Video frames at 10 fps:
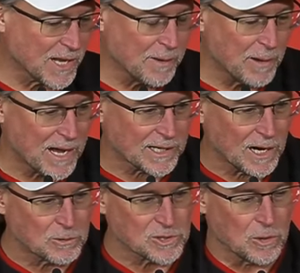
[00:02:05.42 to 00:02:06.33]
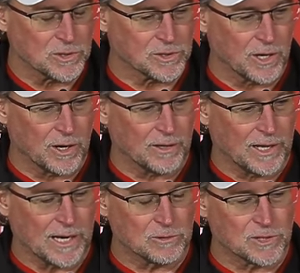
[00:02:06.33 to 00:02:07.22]
came back, and I was always there.
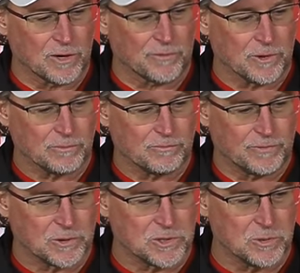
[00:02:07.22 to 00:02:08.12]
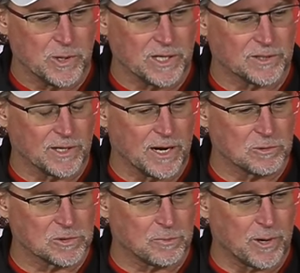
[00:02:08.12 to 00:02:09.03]
I was there for 2 weeks, and
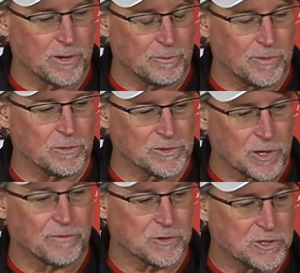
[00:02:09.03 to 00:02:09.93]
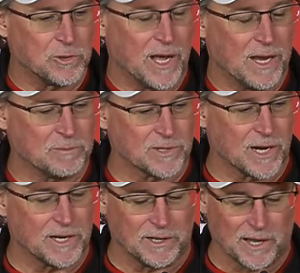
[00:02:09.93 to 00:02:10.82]
I was there for two games,
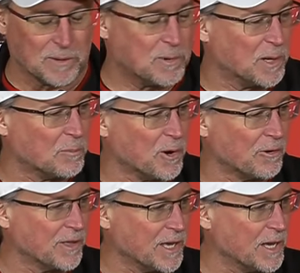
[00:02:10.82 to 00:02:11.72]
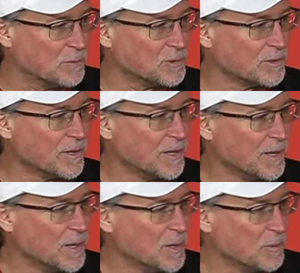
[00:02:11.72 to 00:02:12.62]
and I didn't like being a part of the games
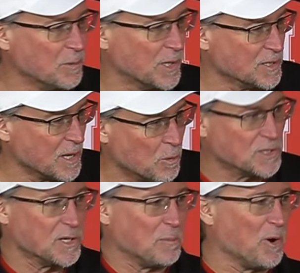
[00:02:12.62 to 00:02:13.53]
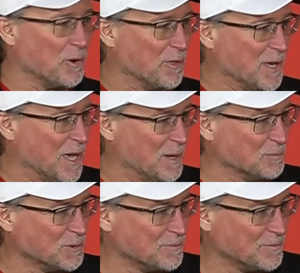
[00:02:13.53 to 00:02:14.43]
because I wasn't a part of the
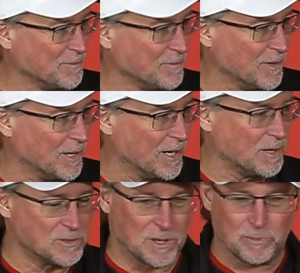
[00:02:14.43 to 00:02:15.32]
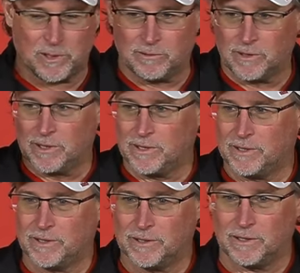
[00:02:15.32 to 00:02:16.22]
games. All right, I was up in
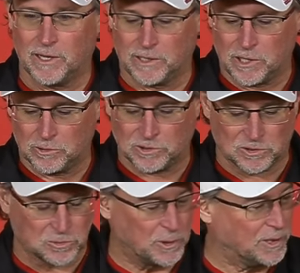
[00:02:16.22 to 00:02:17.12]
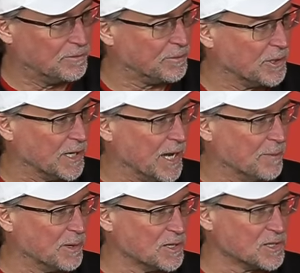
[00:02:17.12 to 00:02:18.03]
the head coach's suite for a
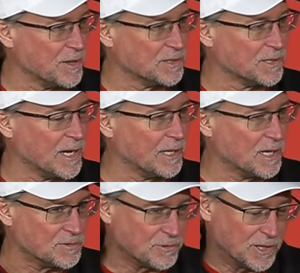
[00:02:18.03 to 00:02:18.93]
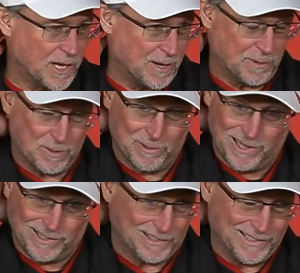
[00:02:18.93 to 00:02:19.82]
game, and I was on the sidelines for a game, and I'm
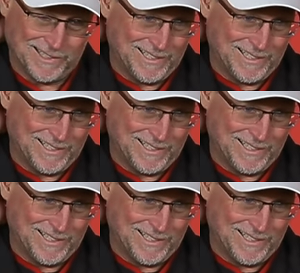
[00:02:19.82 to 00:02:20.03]
like,